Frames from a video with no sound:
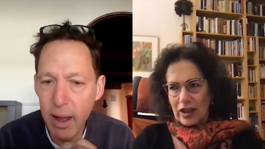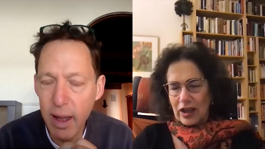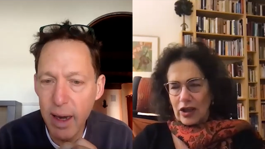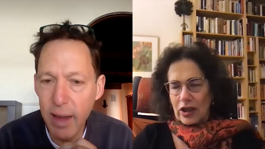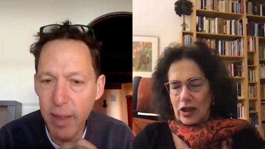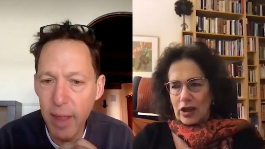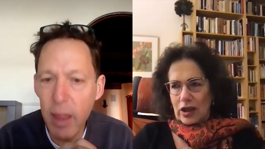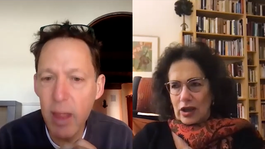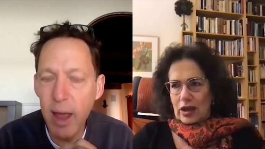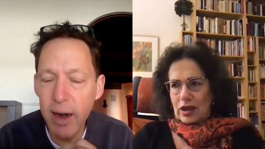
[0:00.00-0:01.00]
Speaker 1: in
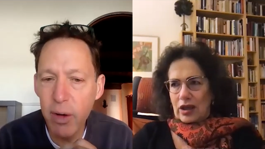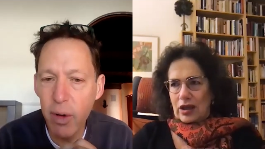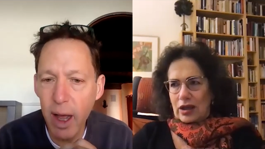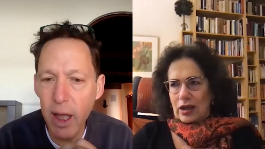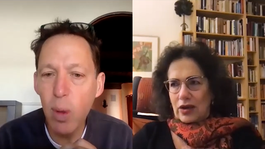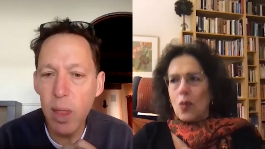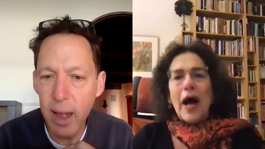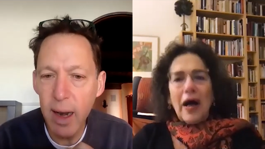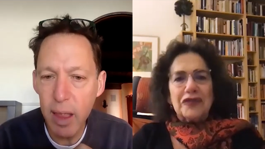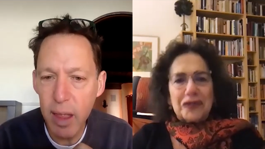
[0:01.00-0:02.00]
this country? Are you
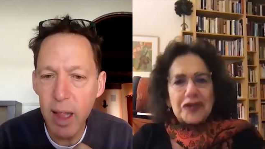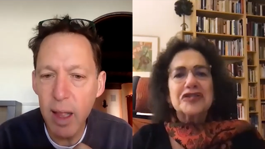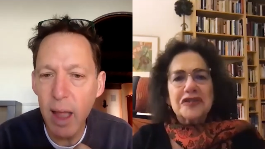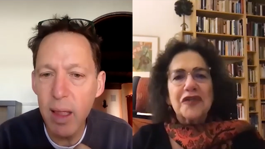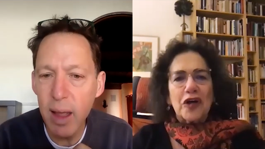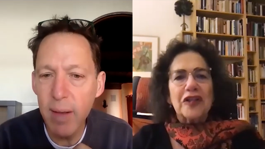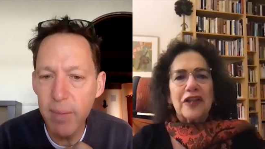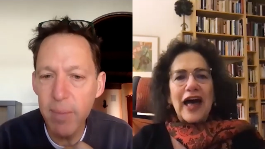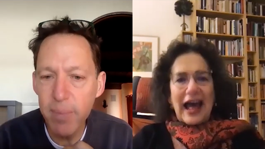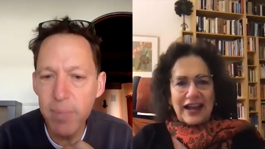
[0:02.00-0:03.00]
still. So,
Speaker 2: first of all,
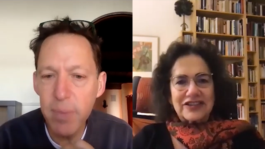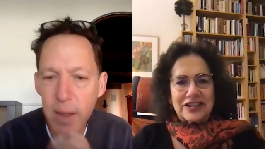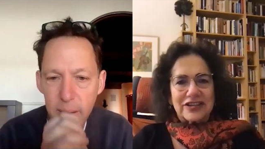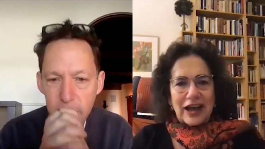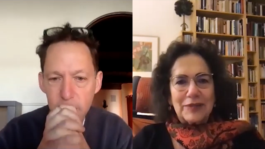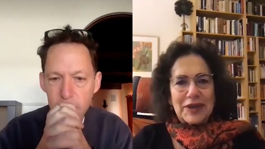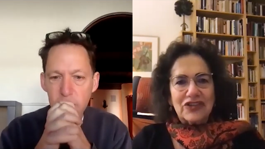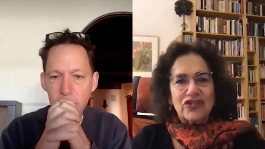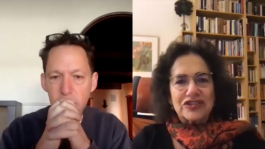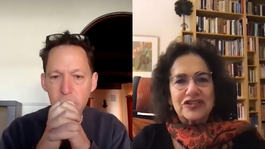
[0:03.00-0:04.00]
that. I
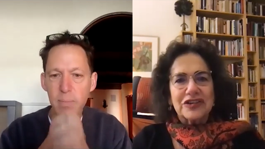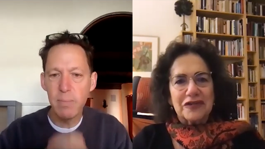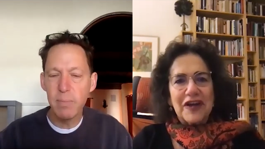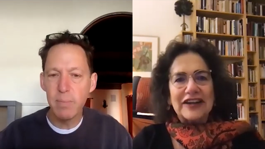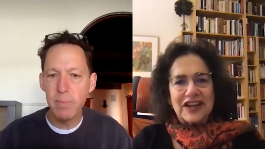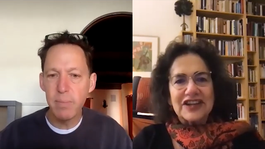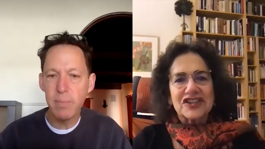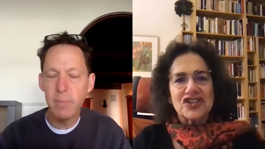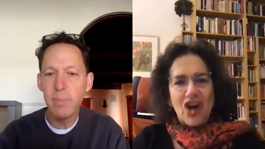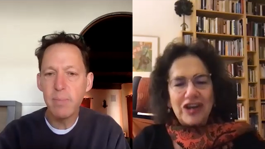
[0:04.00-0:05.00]
mean, just the fact that
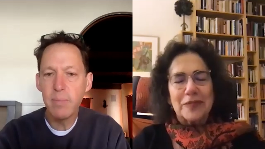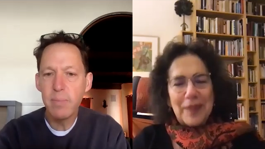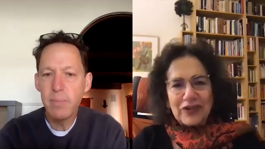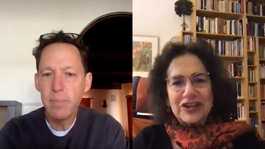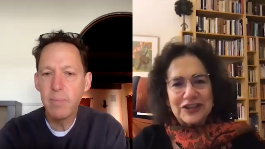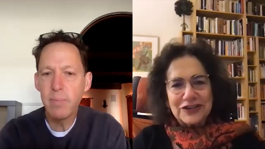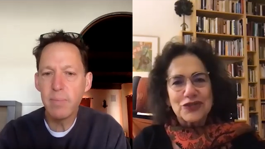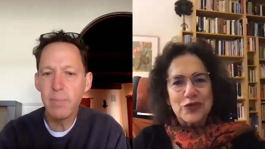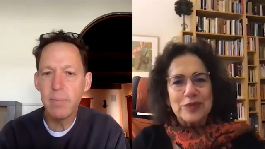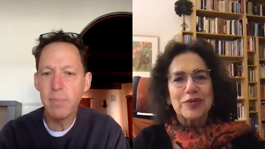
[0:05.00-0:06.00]
it's not about
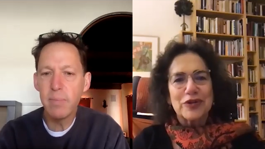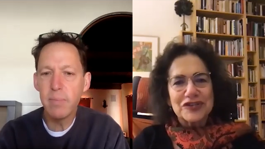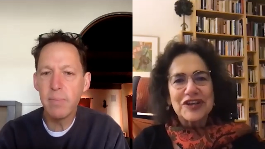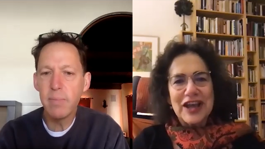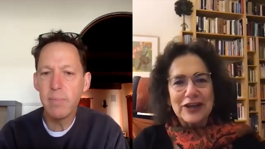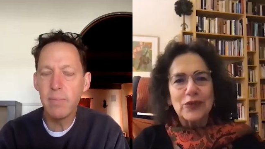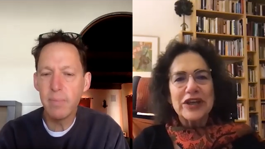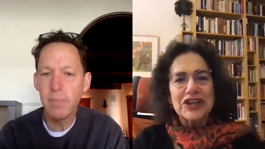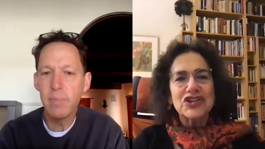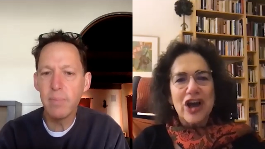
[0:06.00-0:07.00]
history per se,
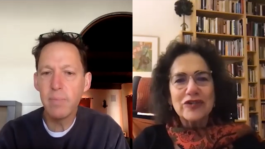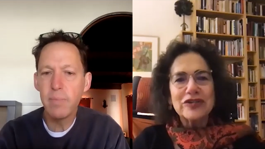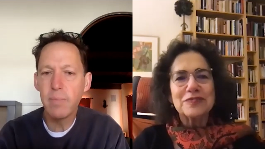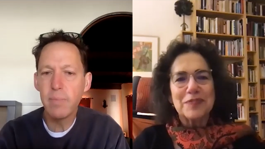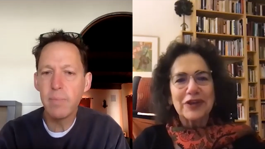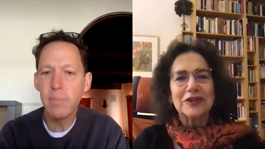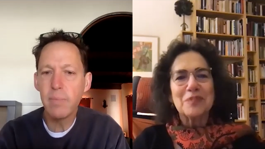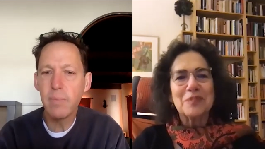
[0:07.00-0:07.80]
we don't build